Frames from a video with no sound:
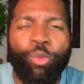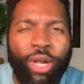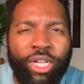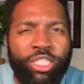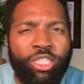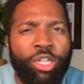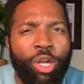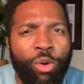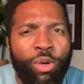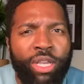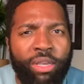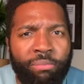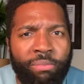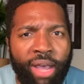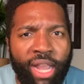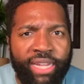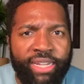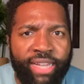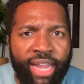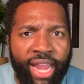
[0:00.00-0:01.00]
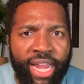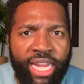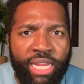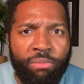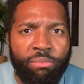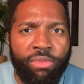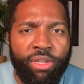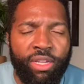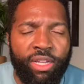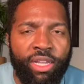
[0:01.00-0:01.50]
And I showed him the
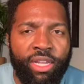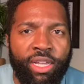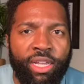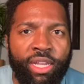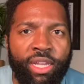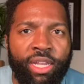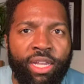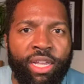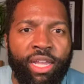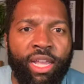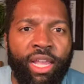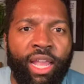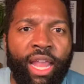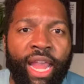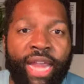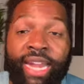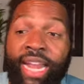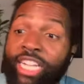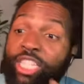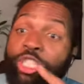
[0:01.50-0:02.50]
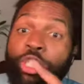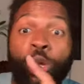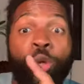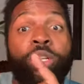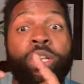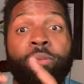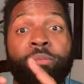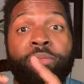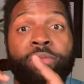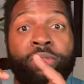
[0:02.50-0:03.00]
email address. My email is,
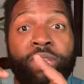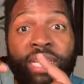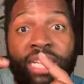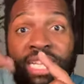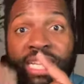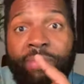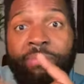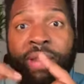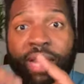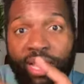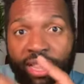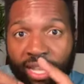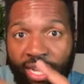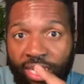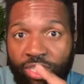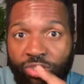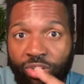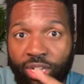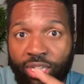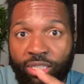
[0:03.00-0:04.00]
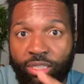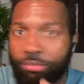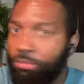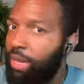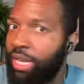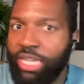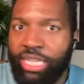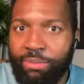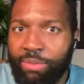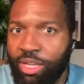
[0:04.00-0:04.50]
everybody knows my email is just baratunde
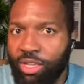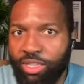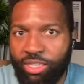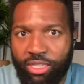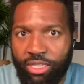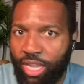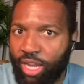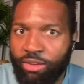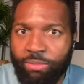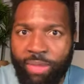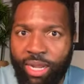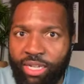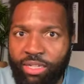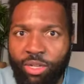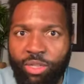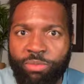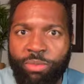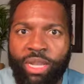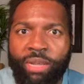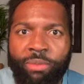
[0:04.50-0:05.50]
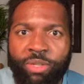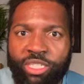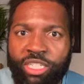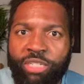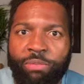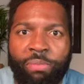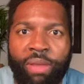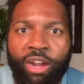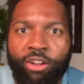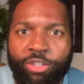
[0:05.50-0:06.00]
at baratunde.com. Everybody
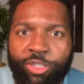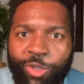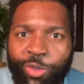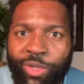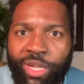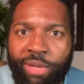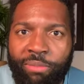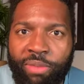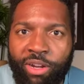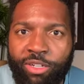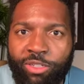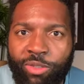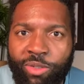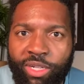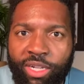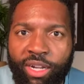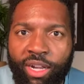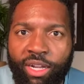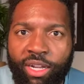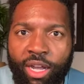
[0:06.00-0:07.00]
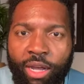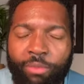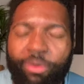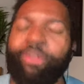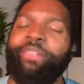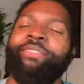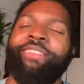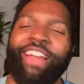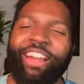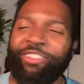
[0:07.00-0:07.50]
knows. He didn't know because he's
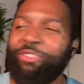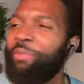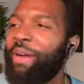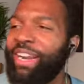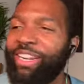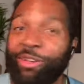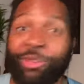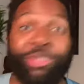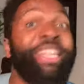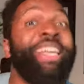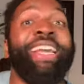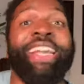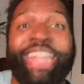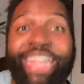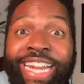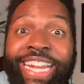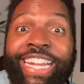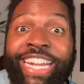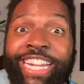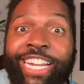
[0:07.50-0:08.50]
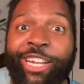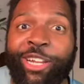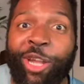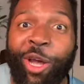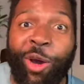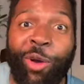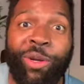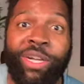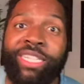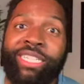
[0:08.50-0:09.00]
not one of you.
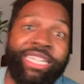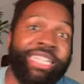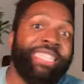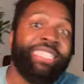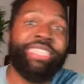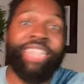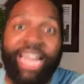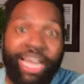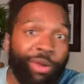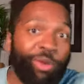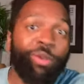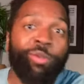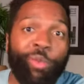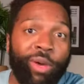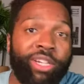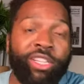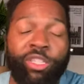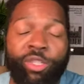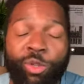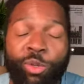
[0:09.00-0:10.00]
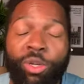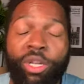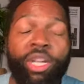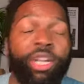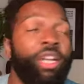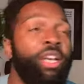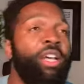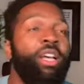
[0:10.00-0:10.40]
But it's right there on the screen. So I